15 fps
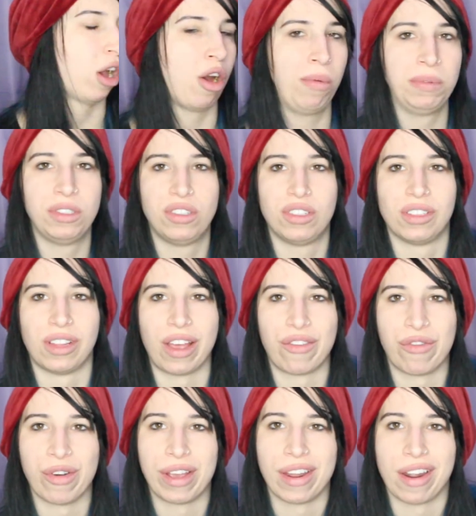I hope this isn't
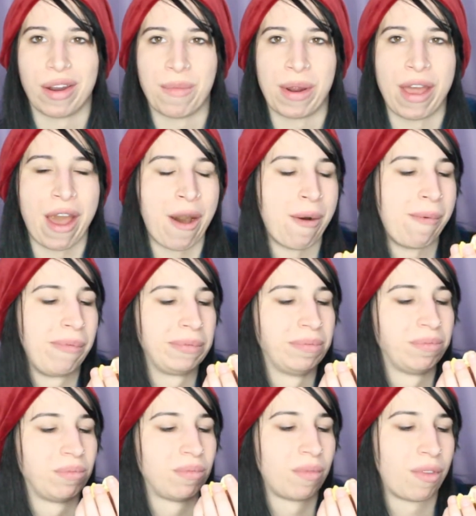like freaking anybody out.
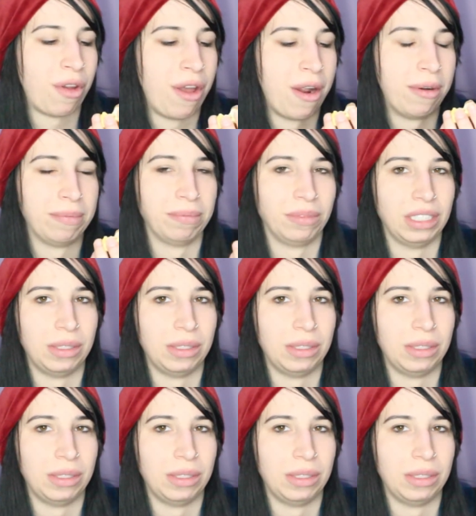You know,